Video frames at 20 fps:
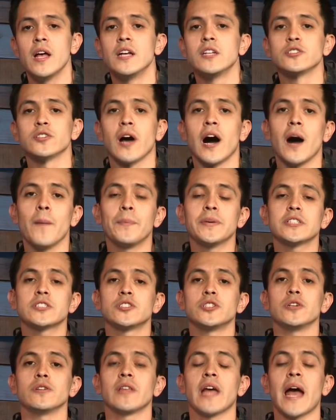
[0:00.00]
So help us
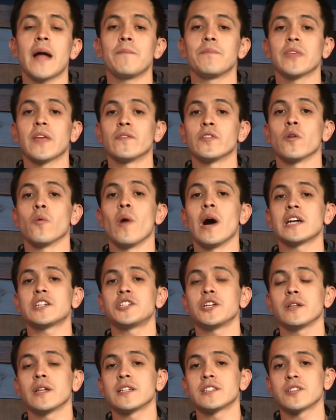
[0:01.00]
do that. If you're
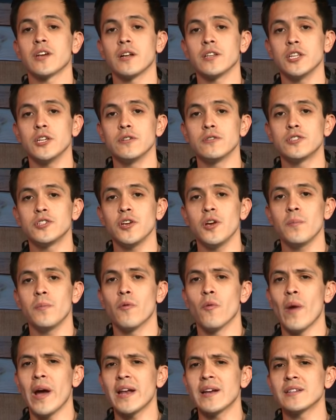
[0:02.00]
watching this on YouTube,
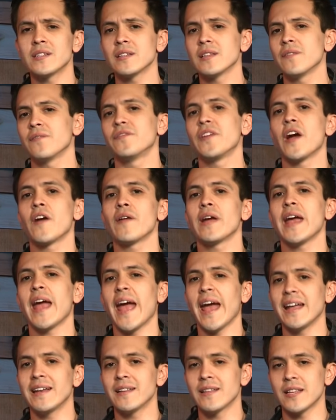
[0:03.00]
wait until the very
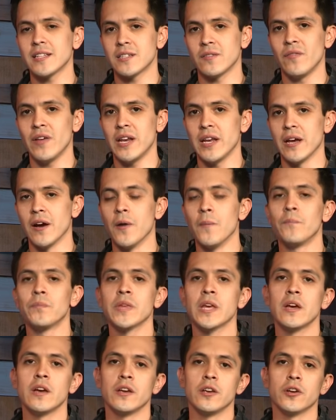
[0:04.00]
end of this video.
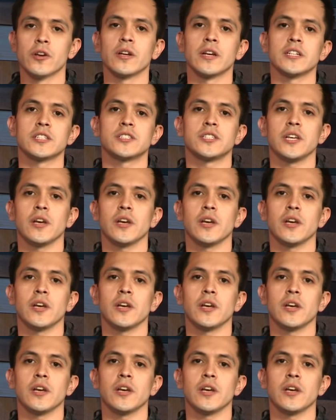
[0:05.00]
You're going to see